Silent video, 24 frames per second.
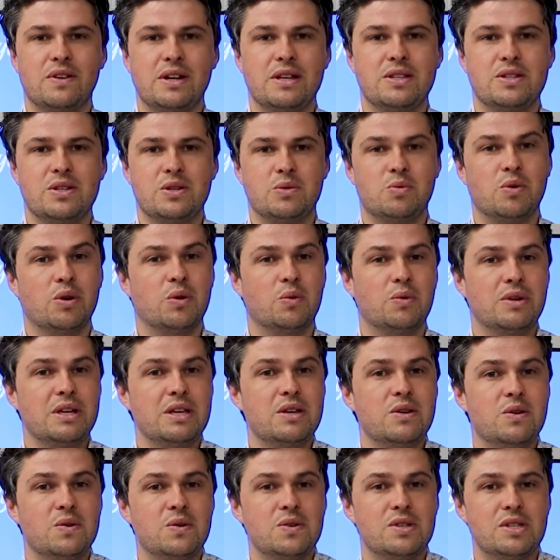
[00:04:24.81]
funds is what we
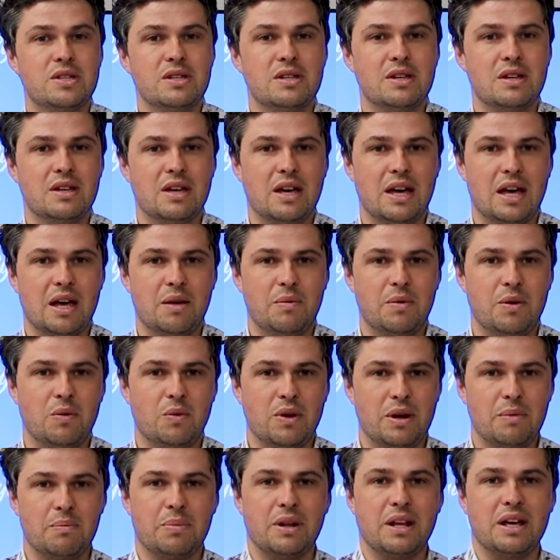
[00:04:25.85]
use at
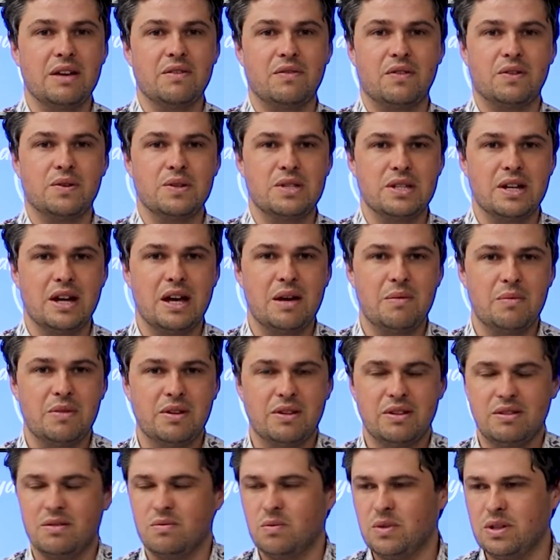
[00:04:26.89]
OnePlan For
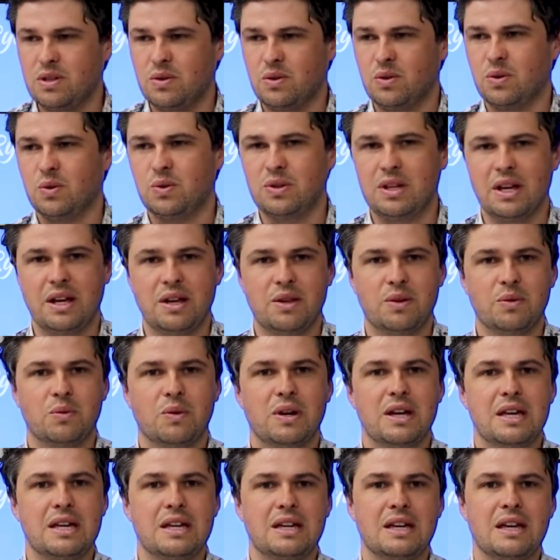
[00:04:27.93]
Retirement. We do it all day of the
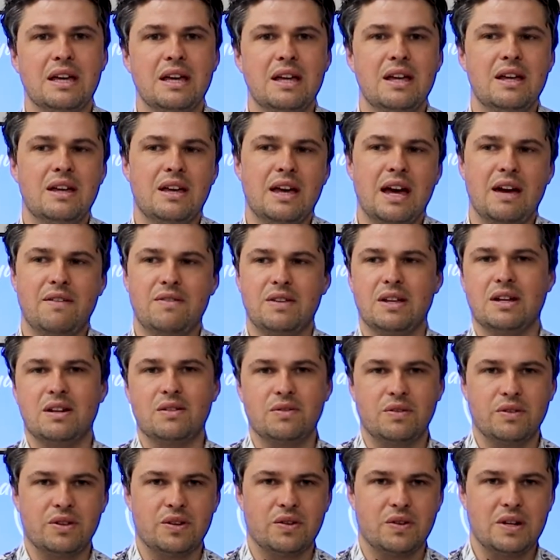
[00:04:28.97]
week, have done
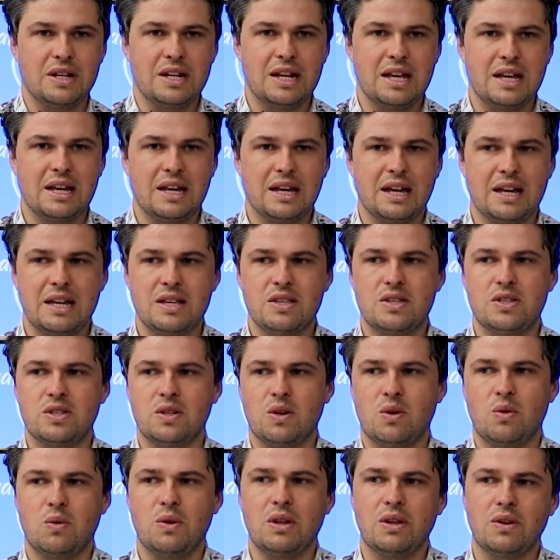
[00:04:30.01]
it for 3 decades.
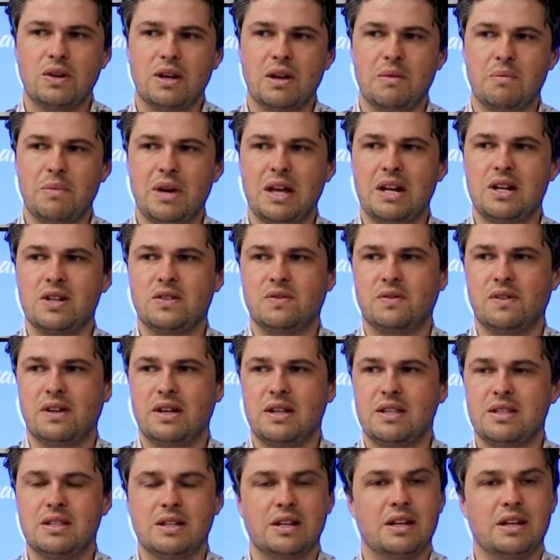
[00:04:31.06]
So we look at managed
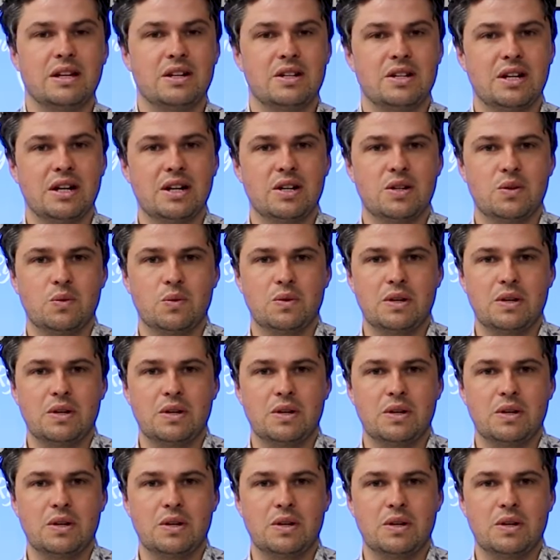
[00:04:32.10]
funds in conjunction